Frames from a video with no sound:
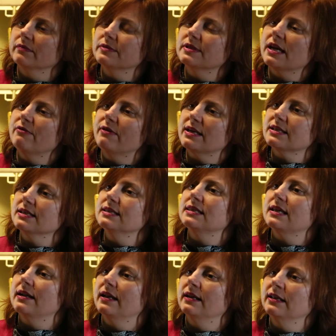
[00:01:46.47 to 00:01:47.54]
director
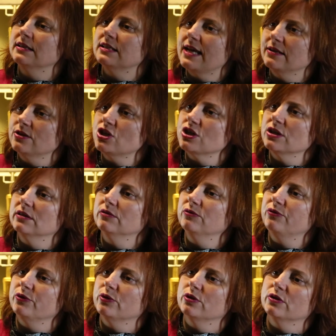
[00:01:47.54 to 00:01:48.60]
set an intention
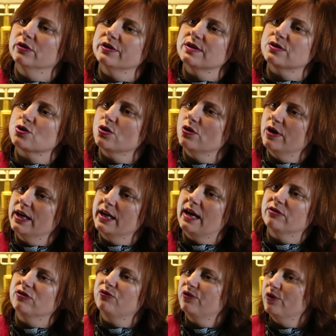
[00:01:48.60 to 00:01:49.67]
for the story
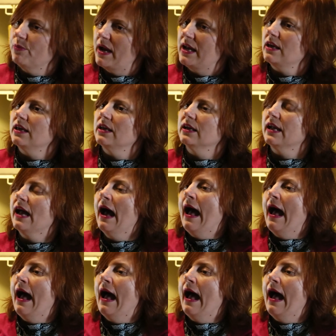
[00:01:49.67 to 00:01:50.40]
and the filmmaking,